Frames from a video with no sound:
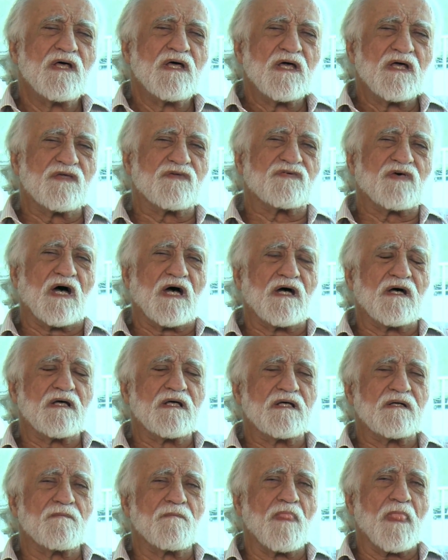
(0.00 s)
It's
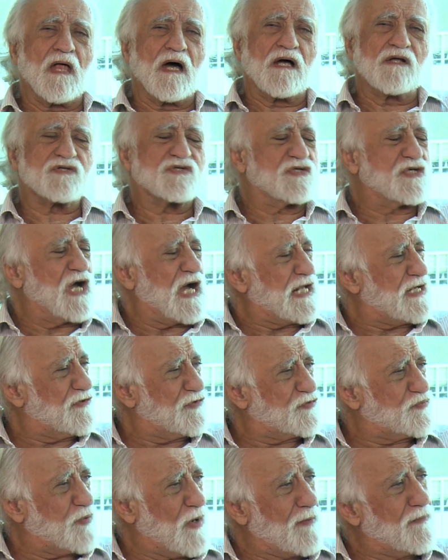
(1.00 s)
China
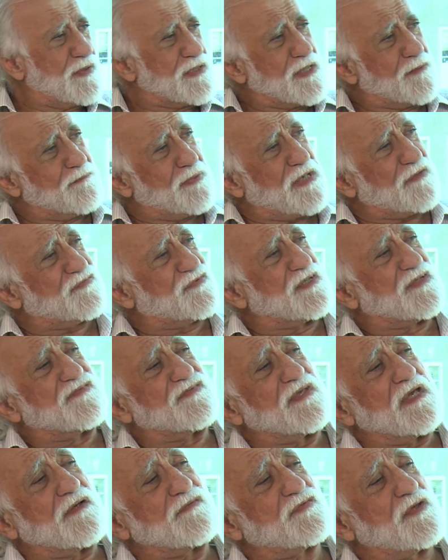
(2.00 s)
is probably the best
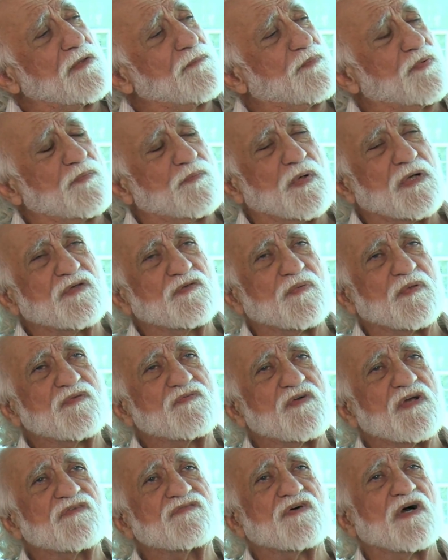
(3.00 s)
example. So the book has been
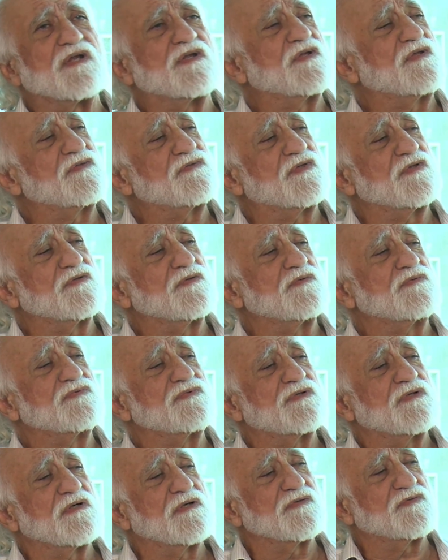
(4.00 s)
translated
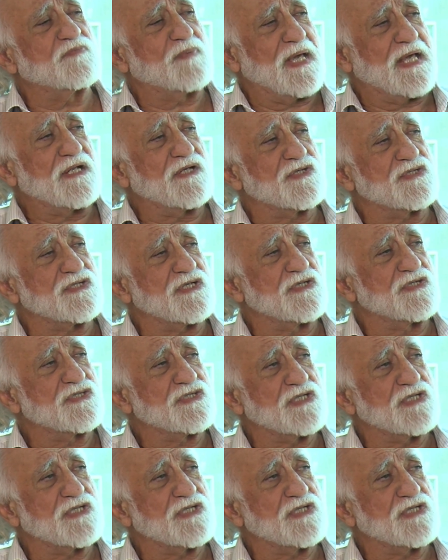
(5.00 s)
into Spanish and